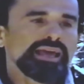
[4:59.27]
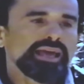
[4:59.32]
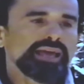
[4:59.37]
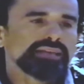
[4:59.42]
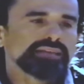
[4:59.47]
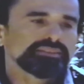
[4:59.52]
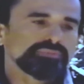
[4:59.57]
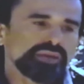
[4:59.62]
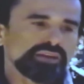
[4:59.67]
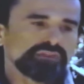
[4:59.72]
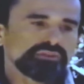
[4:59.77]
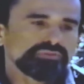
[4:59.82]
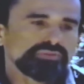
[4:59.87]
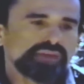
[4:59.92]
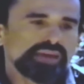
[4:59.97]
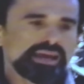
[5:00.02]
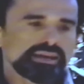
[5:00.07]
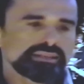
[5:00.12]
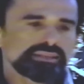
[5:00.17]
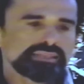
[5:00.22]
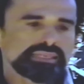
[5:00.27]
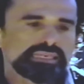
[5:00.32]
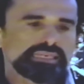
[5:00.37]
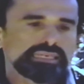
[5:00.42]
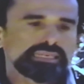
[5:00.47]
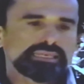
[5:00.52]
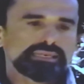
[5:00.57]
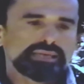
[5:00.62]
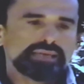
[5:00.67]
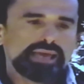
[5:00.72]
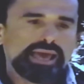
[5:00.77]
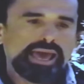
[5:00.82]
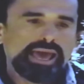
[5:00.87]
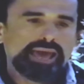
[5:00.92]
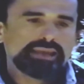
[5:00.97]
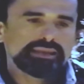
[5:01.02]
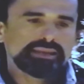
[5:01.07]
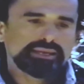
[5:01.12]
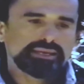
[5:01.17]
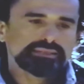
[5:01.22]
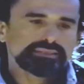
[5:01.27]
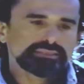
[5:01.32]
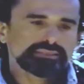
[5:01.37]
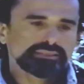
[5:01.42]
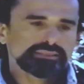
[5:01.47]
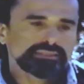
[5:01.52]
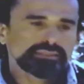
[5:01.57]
As a matter of fact, the adolescent